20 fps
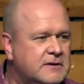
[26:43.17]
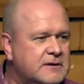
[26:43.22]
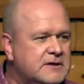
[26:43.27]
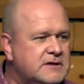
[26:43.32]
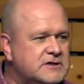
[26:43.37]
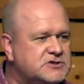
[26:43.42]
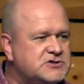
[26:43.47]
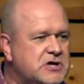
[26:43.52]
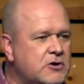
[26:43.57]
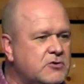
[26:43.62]

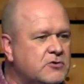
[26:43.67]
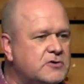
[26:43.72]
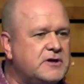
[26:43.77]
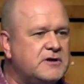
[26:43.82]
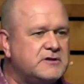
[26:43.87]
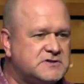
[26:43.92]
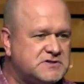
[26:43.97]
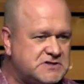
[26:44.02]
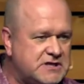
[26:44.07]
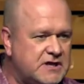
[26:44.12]
So
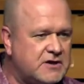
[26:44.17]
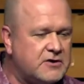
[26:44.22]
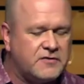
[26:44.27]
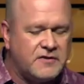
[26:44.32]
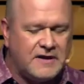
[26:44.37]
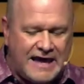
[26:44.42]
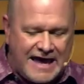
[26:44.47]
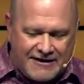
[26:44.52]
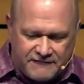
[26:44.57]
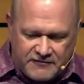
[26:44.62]
consider
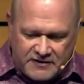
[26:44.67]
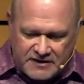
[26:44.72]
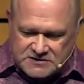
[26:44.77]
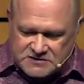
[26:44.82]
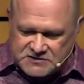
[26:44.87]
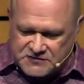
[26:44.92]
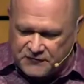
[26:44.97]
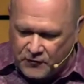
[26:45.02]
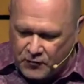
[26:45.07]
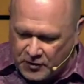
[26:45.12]
the
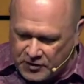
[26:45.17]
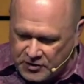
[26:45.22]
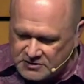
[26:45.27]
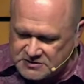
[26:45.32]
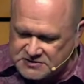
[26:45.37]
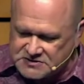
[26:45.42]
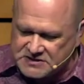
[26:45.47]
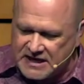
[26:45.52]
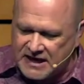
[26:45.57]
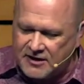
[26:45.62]
evidence for
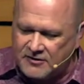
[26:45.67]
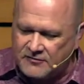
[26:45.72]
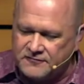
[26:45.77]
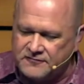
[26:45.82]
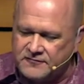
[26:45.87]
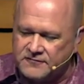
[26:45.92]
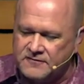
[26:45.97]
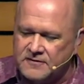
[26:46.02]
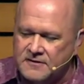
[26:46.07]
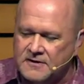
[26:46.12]

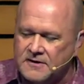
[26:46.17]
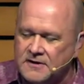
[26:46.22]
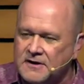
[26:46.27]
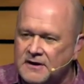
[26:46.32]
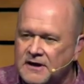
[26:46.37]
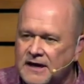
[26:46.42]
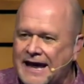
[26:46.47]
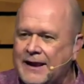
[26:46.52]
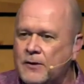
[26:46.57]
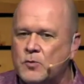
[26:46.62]
yourself,
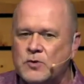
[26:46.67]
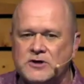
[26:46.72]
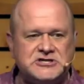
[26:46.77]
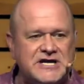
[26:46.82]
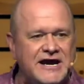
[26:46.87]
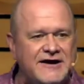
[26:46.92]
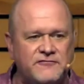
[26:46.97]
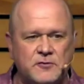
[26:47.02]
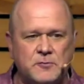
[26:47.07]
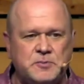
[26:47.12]
and
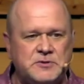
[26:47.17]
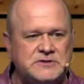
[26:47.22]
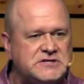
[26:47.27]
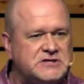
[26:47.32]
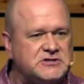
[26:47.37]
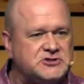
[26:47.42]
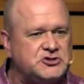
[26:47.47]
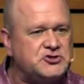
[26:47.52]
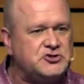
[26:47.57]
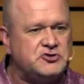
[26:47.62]
whichever
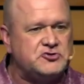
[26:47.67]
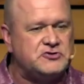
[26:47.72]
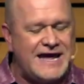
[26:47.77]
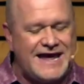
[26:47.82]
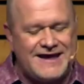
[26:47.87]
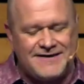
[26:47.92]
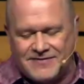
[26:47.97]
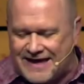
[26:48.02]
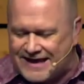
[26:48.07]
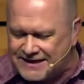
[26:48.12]
position you
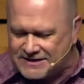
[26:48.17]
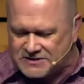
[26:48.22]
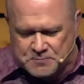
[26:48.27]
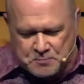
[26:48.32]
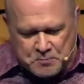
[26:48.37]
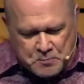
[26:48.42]
take, that is